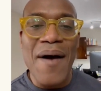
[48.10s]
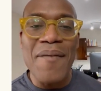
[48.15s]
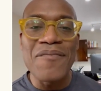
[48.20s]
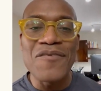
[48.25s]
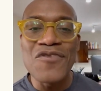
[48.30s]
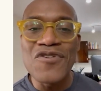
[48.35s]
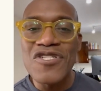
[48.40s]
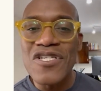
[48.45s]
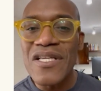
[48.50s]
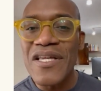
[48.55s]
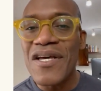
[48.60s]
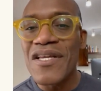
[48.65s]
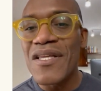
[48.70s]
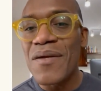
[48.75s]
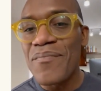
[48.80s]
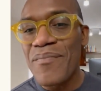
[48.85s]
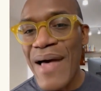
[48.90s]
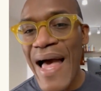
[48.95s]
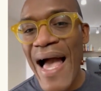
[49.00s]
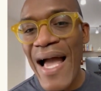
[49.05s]
usually on the
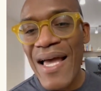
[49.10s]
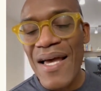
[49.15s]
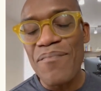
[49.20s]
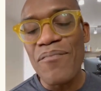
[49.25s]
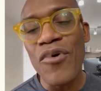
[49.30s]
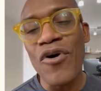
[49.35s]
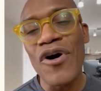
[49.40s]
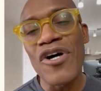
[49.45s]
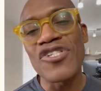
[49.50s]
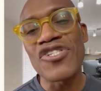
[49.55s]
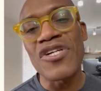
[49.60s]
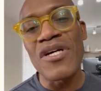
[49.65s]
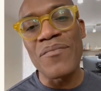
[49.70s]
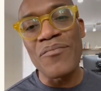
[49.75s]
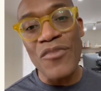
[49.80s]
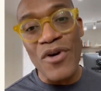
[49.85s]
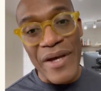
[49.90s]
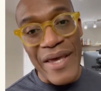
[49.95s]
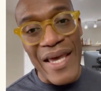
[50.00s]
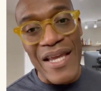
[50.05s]
back portion,
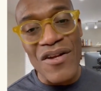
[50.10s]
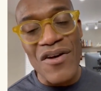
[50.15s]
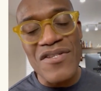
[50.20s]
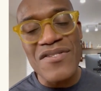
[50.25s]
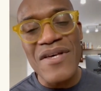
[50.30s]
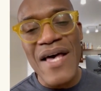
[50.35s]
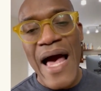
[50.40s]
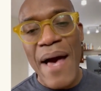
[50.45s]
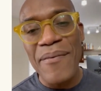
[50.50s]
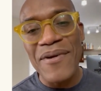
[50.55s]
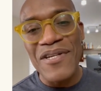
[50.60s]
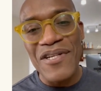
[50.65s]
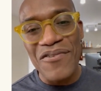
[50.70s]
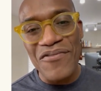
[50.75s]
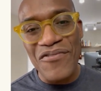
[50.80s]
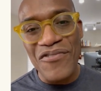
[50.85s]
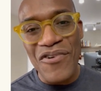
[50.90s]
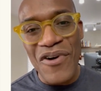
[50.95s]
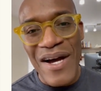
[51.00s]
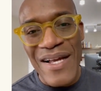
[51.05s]
but can also happen in the
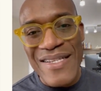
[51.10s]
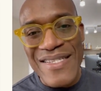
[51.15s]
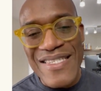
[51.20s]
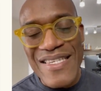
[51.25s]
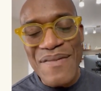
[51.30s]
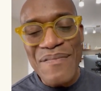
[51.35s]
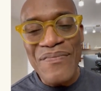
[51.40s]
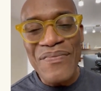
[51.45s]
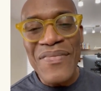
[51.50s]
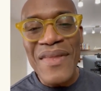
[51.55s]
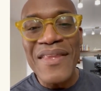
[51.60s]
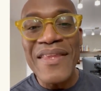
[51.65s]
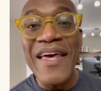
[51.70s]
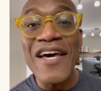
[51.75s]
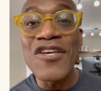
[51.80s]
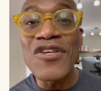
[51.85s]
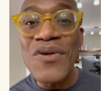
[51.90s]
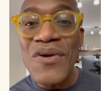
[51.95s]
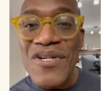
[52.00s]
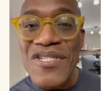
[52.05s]
front. They are
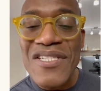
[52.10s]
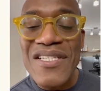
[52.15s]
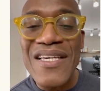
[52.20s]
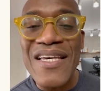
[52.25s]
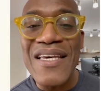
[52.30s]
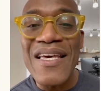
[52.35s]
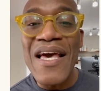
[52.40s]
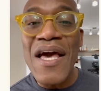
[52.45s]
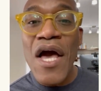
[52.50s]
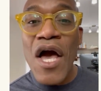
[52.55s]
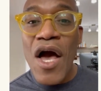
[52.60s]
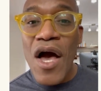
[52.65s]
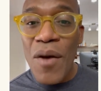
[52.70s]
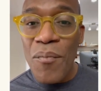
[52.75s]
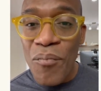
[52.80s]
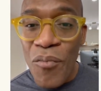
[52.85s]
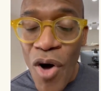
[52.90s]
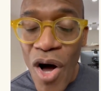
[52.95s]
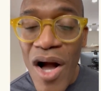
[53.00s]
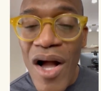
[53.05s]
usually
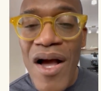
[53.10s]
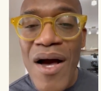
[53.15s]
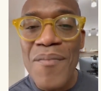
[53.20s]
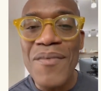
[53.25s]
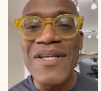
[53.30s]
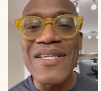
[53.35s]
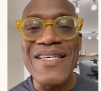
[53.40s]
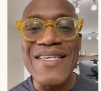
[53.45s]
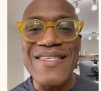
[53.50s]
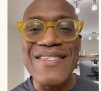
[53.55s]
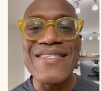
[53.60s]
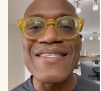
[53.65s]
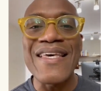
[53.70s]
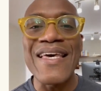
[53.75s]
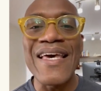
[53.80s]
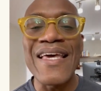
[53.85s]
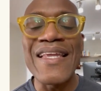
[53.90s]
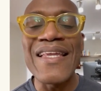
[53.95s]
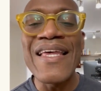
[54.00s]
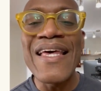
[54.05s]
more commonly
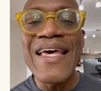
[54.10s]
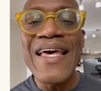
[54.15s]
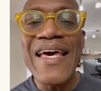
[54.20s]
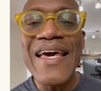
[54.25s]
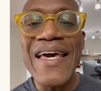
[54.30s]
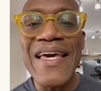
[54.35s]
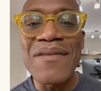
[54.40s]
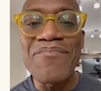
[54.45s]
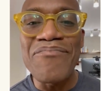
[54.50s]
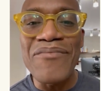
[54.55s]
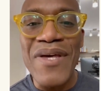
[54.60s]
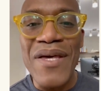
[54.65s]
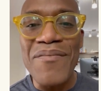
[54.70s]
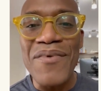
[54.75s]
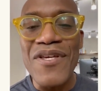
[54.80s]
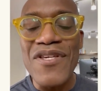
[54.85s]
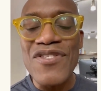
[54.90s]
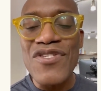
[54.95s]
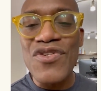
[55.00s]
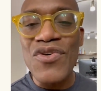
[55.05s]
seen in
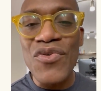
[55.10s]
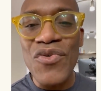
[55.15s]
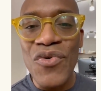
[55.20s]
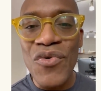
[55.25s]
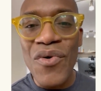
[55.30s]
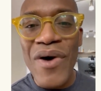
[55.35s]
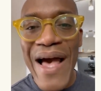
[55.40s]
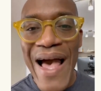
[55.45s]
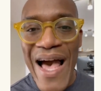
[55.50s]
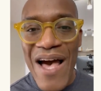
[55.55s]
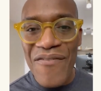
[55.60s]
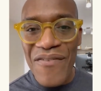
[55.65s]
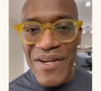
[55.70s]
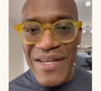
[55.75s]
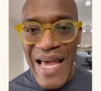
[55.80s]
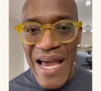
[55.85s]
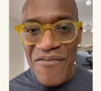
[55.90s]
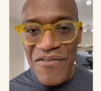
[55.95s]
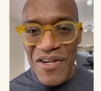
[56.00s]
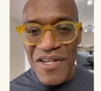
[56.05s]
babies who have an
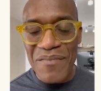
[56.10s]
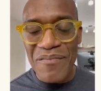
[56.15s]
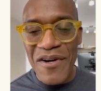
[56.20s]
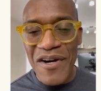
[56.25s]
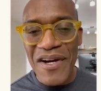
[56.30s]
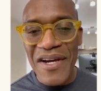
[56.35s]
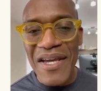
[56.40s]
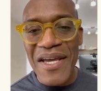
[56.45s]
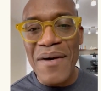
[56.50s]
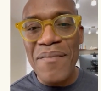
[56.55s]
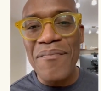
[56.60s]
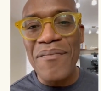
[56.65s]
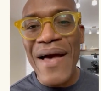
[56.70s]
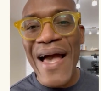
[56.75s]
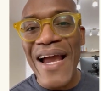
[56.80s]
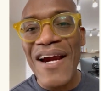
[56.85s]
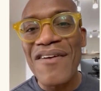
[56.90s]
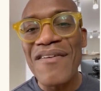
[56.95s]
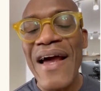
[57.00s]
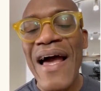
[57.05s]
African American
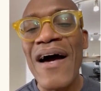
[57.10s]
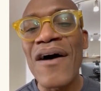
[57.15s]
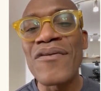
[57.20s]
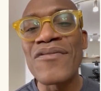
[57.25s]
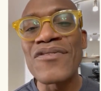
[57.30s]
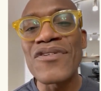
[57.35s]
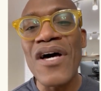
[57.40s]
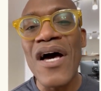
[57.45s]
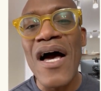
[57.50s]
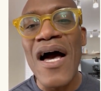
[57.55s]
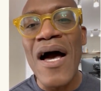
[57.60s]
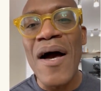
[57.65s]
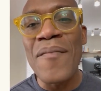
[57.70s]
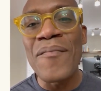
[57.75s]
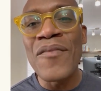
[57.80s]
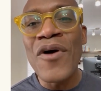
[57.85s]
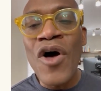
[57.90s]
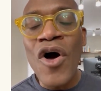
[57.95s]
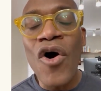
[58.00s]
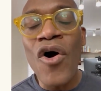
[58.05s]
background
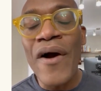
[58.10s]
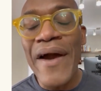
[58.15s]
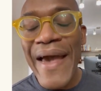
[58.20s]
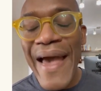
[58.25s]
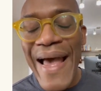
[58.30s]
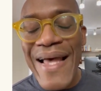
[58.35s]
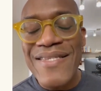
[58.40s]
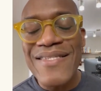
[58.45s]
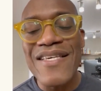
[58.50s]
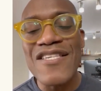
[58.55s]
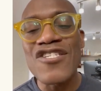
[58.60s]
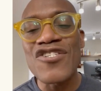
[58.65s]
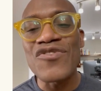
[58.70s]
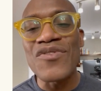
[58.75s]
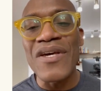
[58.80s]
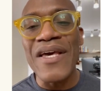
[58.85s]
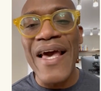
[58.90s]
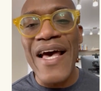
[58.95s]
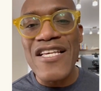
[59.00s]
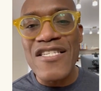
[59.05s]
or
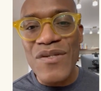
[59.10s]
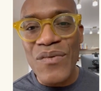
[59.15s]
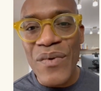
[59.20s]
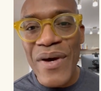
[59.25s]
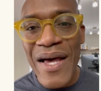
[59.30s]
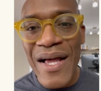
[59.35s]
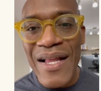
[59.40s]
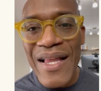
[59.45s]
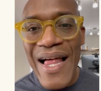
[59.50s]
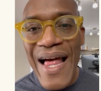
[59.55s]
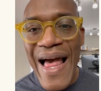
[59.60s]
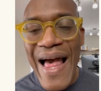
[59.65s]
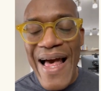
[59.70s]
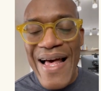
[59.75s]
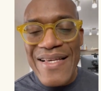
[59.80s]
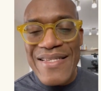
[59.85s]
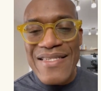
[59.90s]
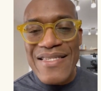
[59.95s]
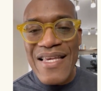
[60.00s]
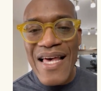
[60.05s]
ancestry, as well
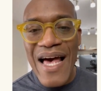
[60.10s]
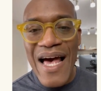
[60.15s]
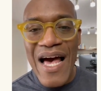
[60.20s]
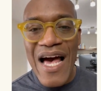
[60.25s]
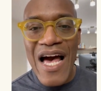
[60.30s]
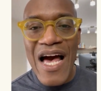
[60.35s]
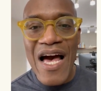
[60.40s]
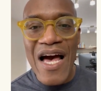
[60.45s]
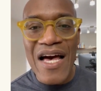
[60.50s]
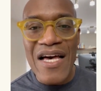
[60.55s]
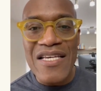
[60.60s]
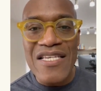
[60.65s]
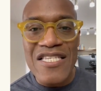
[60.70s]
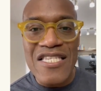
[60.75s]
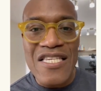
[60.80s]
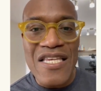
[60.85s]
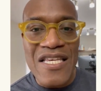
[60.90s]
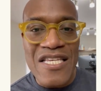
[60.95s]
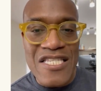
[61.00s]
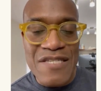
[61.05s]
as a
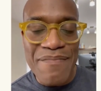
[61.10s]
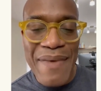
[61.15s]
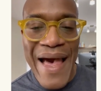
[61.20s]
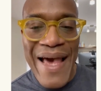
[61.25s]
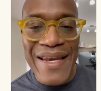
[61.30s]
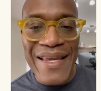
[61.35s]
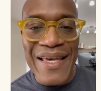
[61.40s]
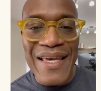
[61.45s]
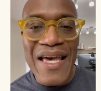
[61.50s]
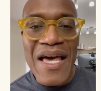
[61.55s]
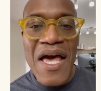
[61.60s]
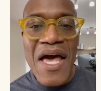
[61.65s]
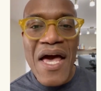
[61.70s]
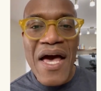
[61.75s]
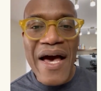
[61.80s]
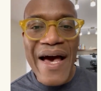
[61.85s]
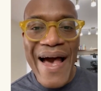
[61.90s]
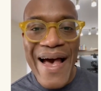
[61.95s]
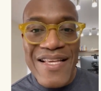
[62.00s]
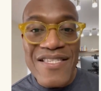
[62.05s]
Hispanic
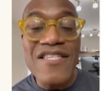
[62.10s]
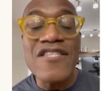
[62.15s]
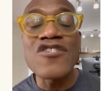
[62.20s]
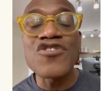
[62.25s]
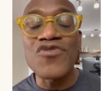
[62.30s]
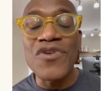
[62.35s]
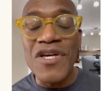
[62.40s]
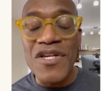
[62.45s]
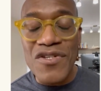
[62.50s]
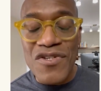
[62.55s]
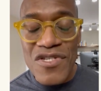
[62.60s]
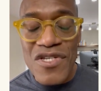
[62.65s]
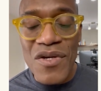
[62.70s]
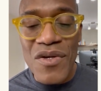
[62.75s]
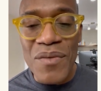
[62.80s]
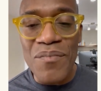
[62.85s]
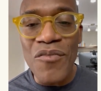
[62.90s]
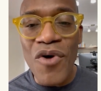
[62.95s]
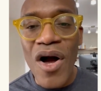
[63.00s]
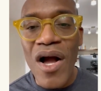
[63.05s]
ancestry. Those are
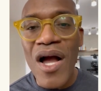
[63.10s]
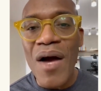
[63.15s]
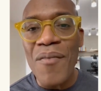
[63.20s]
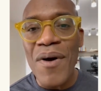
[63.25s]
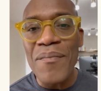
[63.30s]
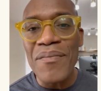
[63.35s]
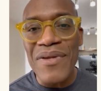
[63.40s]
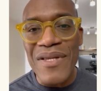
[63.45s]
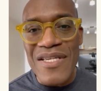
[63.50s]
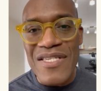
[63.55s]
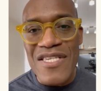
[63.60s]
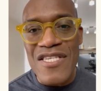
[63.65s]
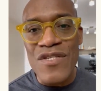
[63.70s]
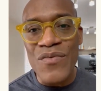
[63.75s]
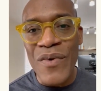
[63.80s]
the more common places